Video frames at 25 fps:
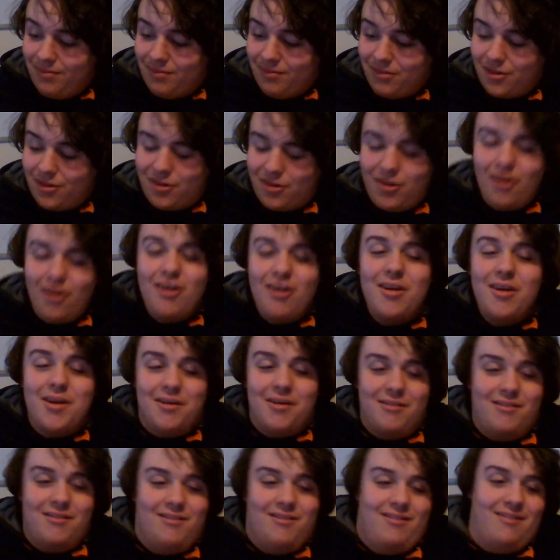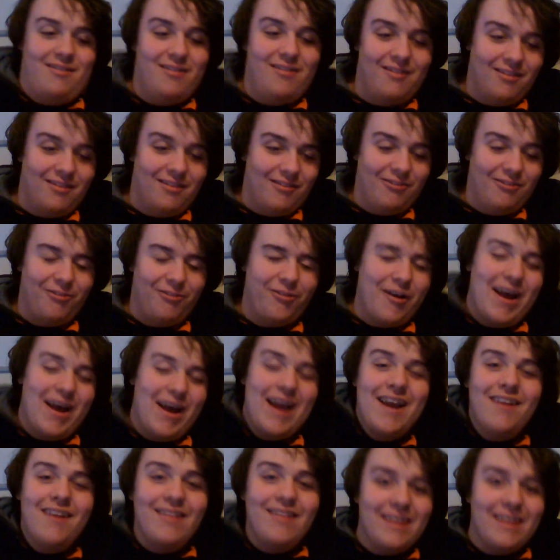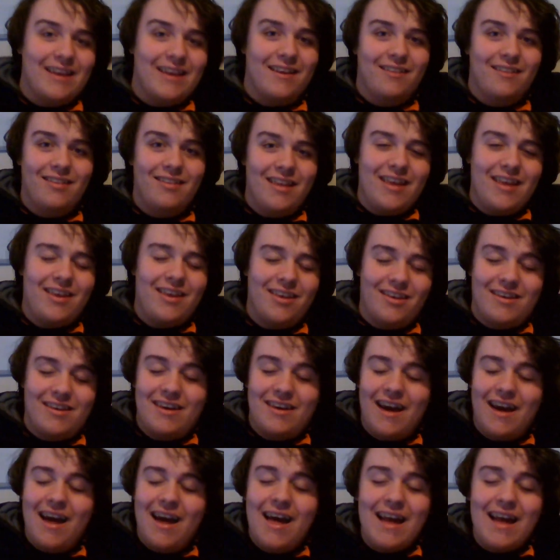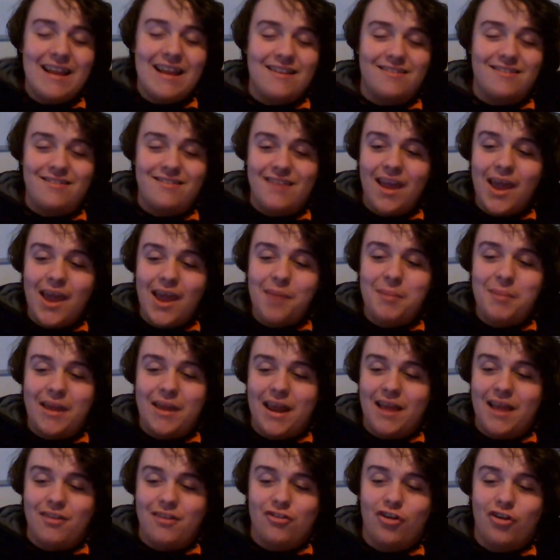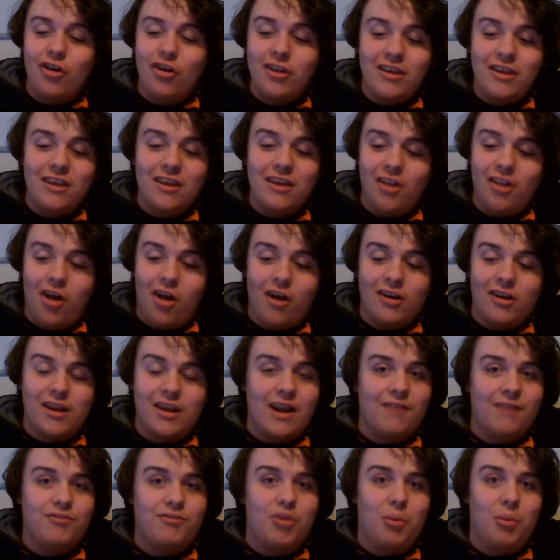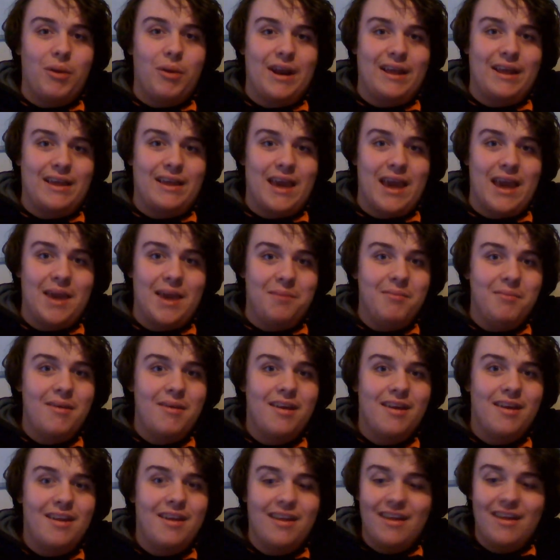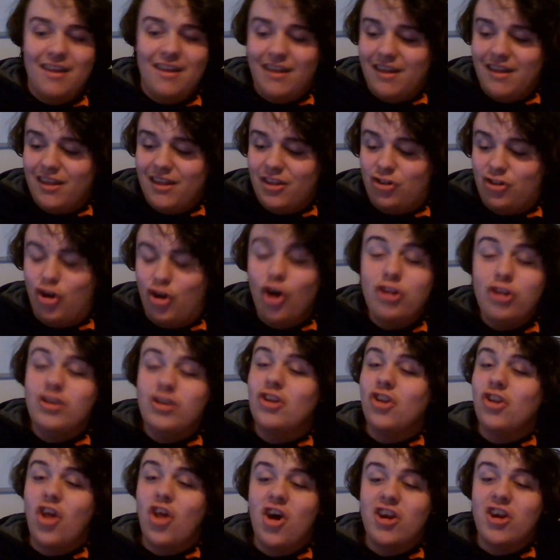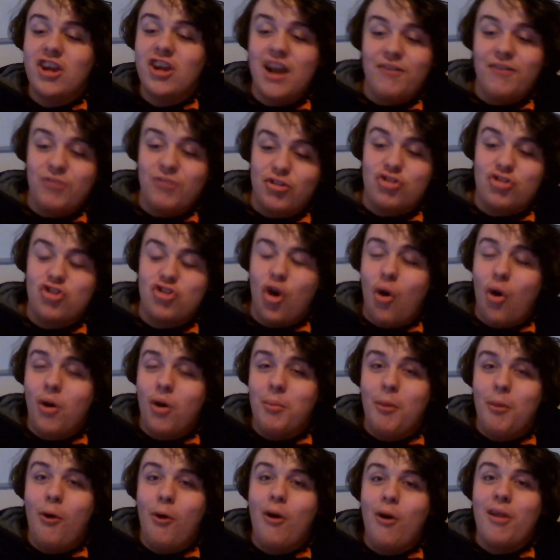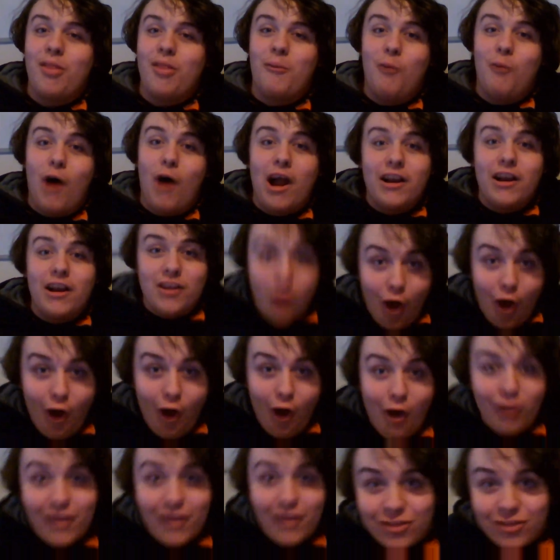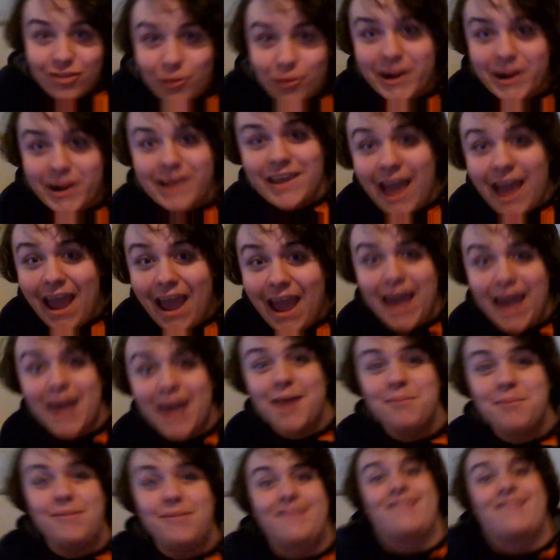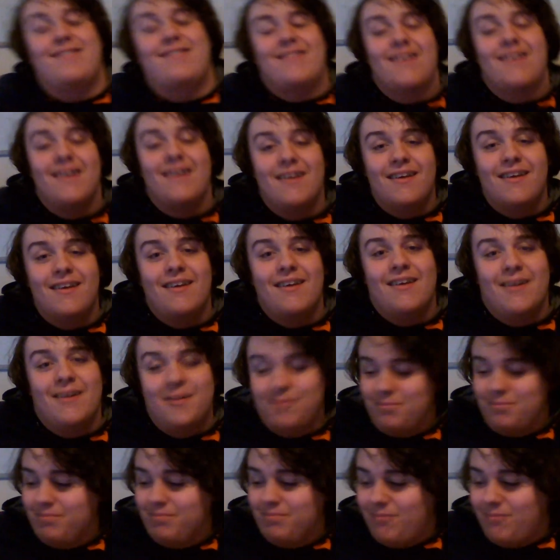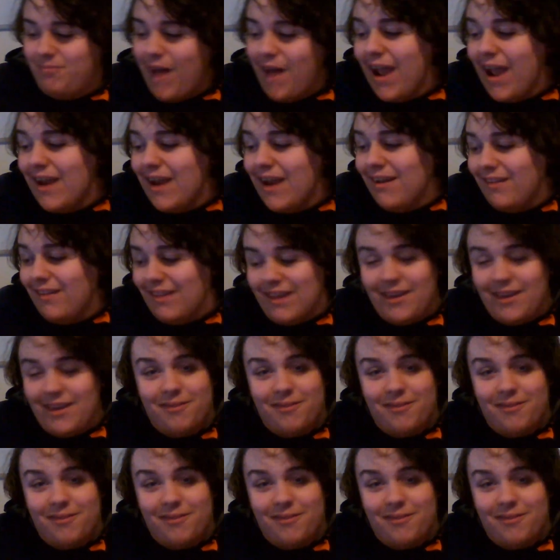Good, finally. Like, god damn it! It took you long enough to win a game. Took you long enough to score more than one goal in 3 games. Finally.